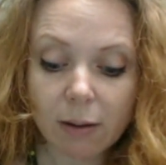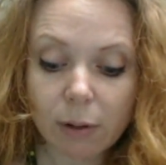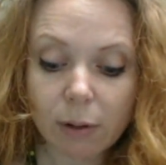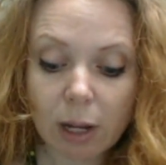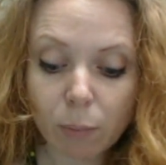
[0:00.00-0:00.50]

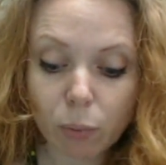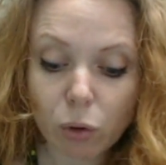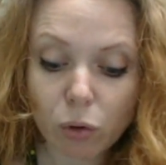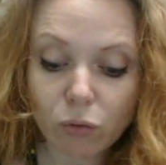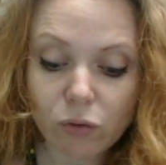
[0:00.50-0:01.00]

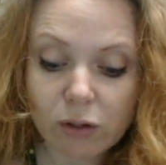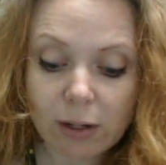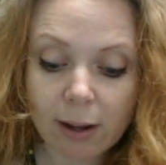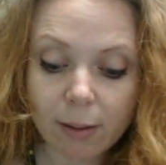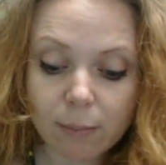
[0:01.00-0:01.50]
improved
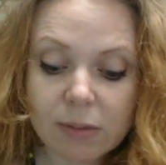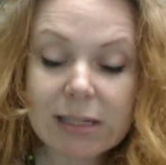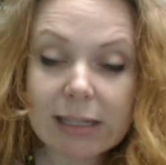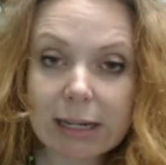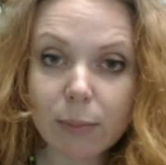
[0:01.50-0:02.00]

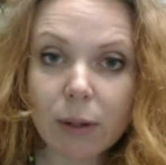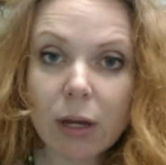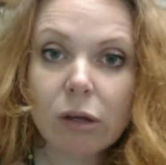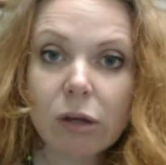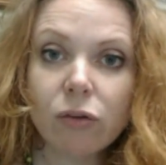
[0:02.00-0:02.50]
sleep.
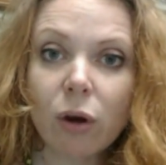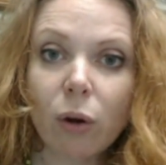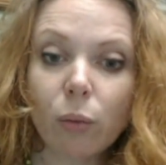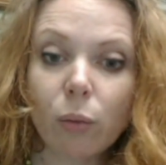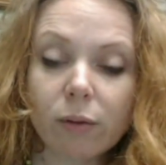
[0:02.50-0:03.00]

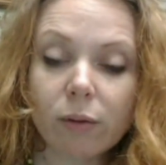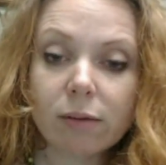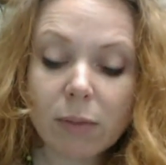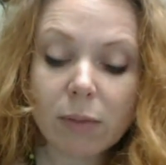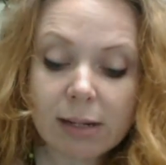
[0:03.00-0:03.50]
So
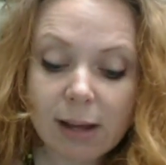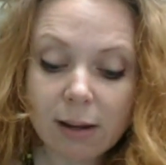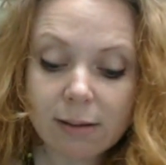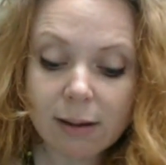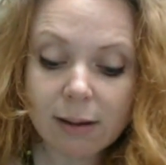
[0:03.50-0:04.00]
some things that